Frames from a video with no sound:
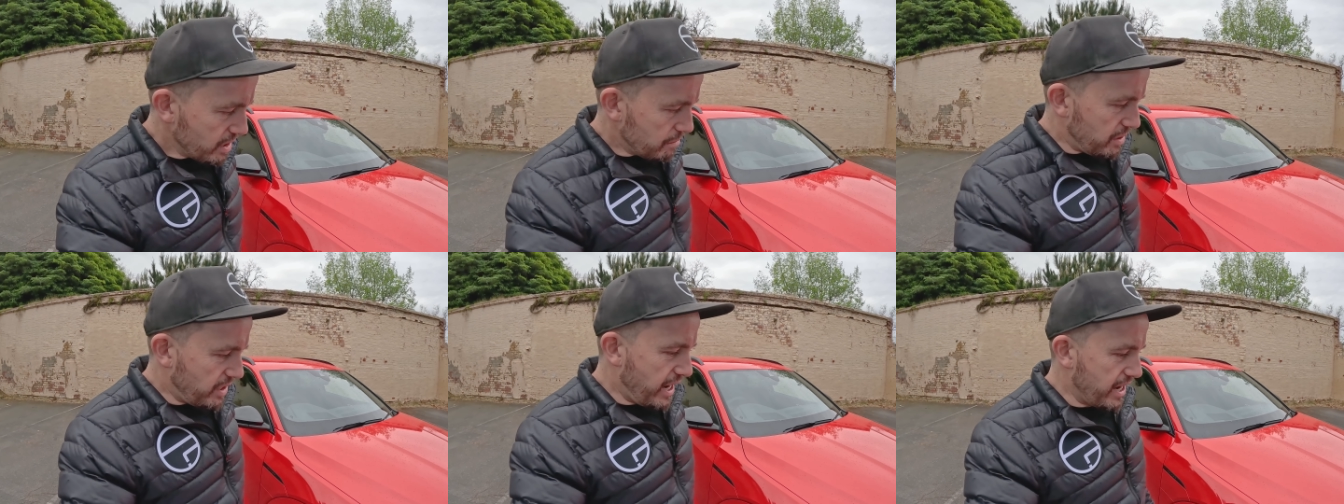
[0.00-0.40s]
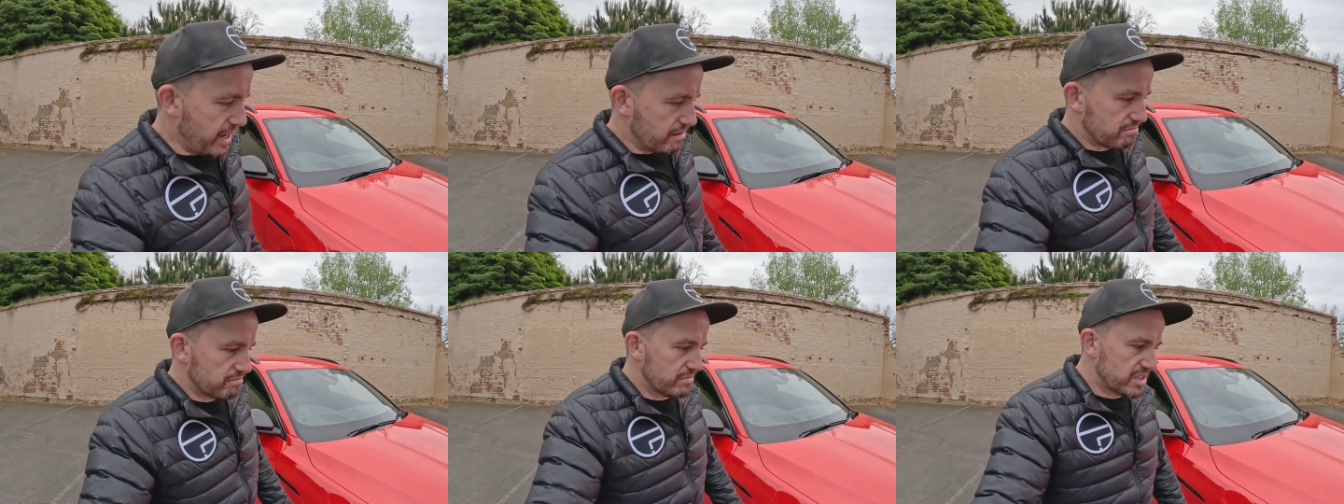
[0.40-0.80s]
but
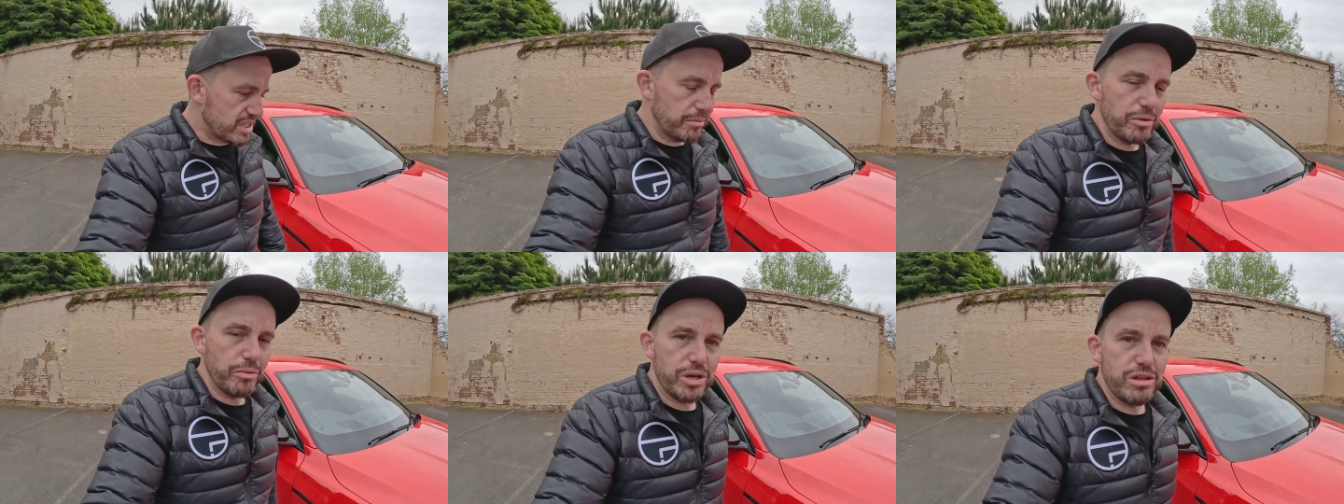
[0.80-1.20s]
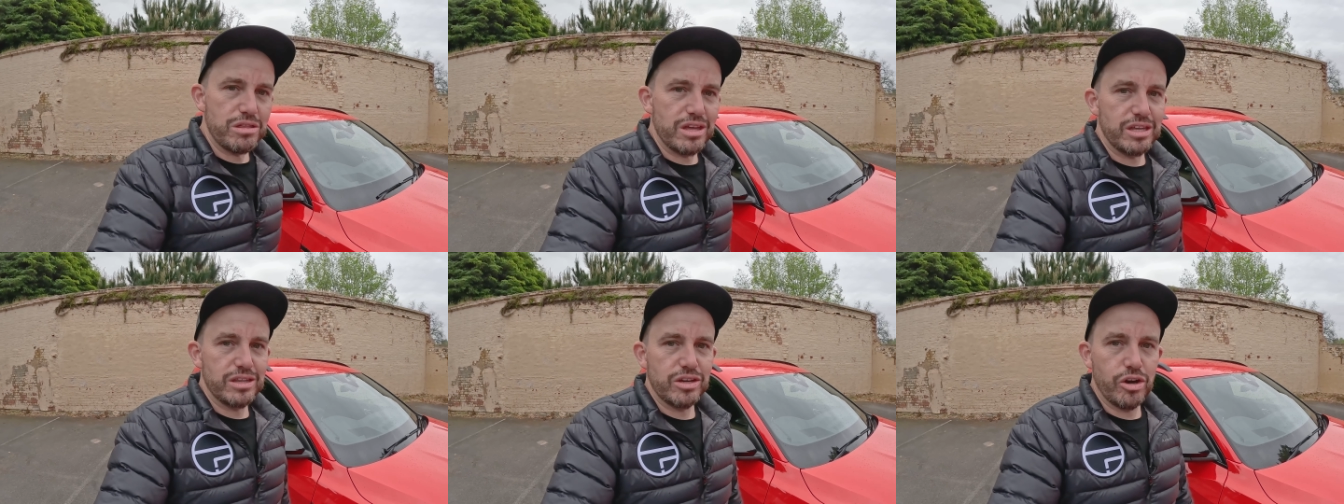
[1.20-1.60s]
hey, Tell me what you
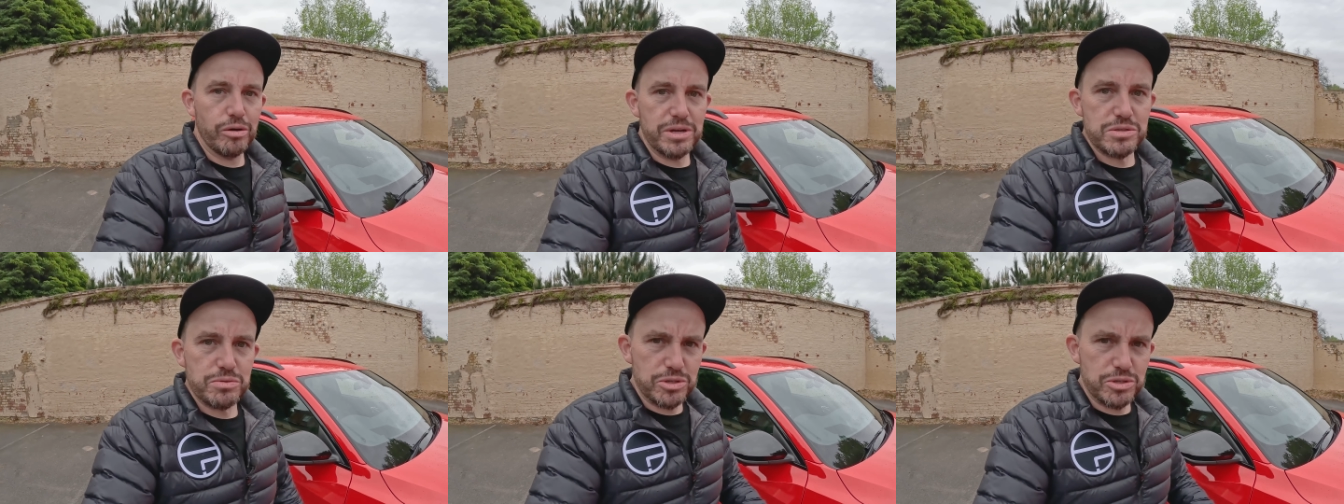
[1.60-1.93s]
think in the comments.